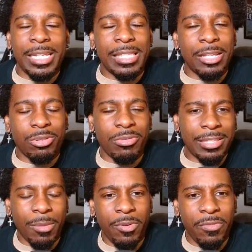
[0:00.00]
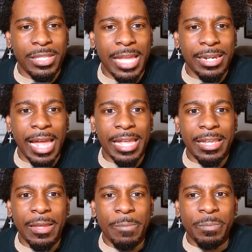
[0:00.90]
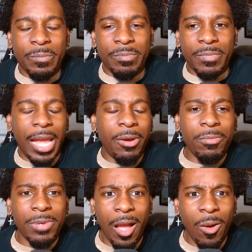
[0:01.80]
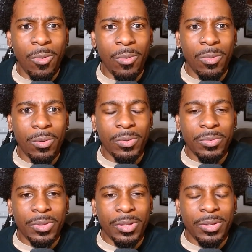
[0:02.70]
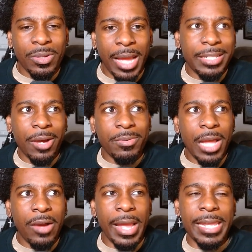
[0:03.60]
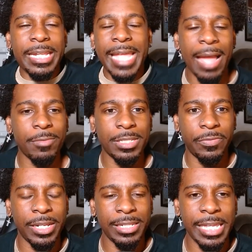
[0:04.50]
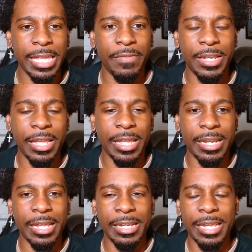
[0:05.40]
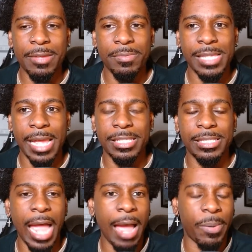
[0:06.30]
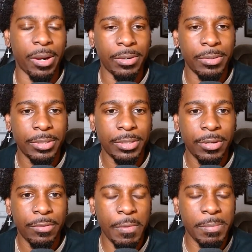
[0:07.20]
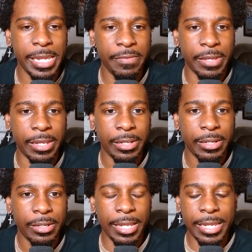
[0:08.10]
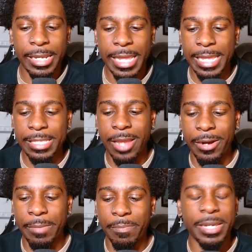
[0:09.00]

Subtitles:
anything throughout the movie that, like, I don't know. And then Kat was finna leave, and he was like, stop her from leaving. And then he started